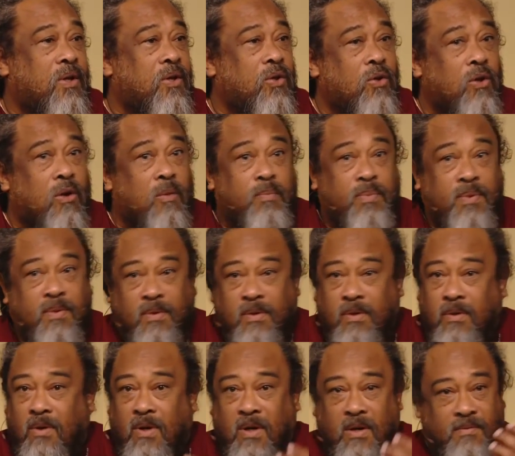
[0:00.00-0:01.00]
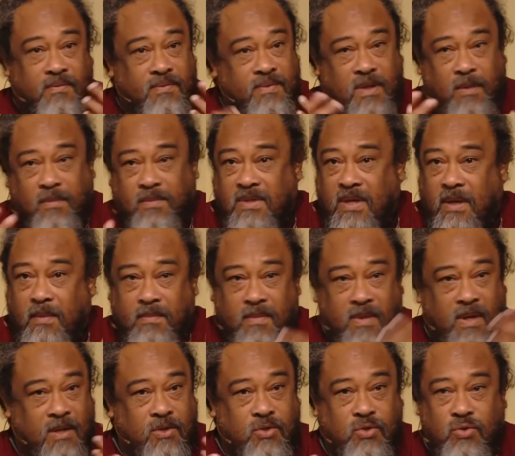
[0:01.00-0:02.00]
You are
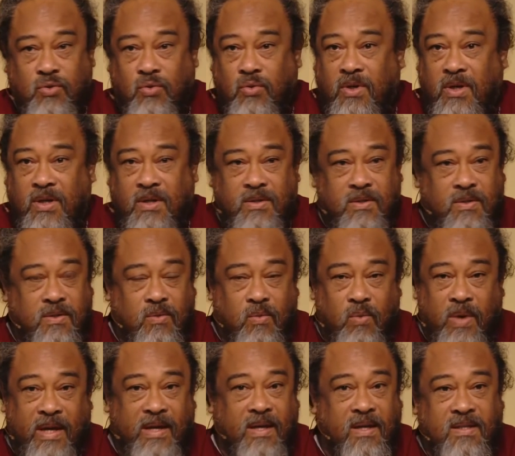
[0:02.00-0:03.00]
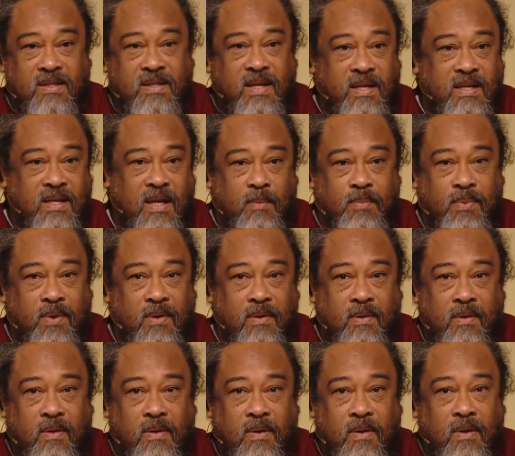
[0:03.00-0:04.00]
sometime, as soon as waking state
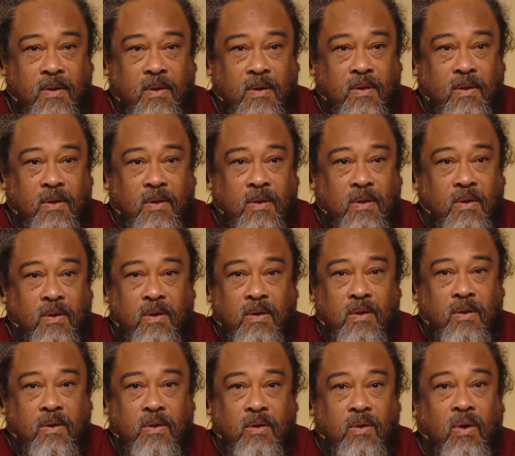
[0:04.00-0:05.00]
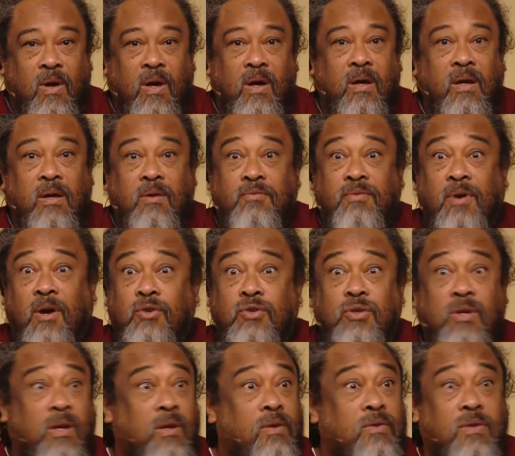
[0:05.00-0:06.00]
happen, you are in
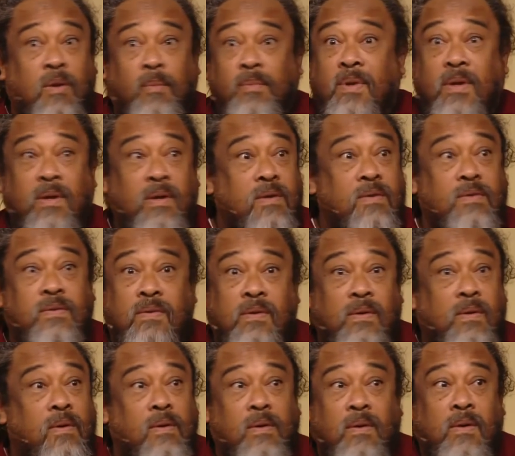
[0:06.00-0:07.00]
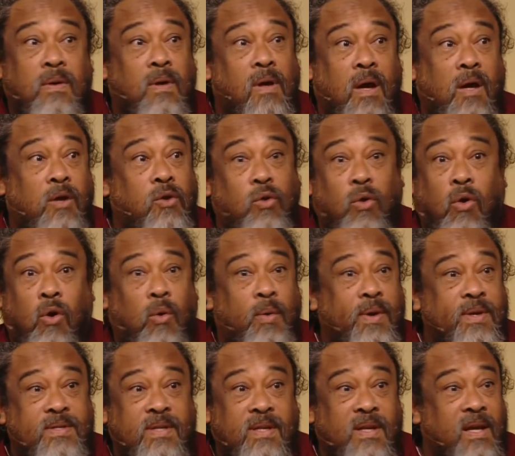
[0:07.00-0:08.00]
functioning. Something is. Are you
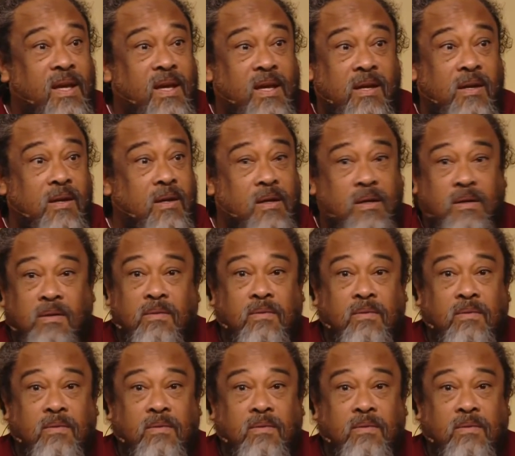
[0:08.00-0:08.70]
always in gear?